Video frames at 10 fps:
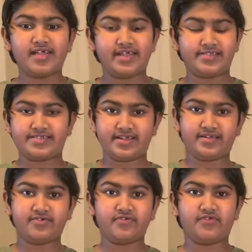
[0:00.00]
and stay
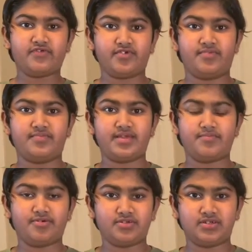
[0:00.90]
tuned for me
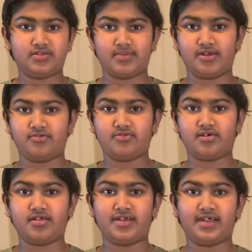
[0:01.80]
posting my new
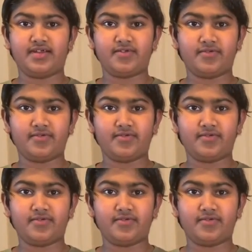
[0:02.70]
content.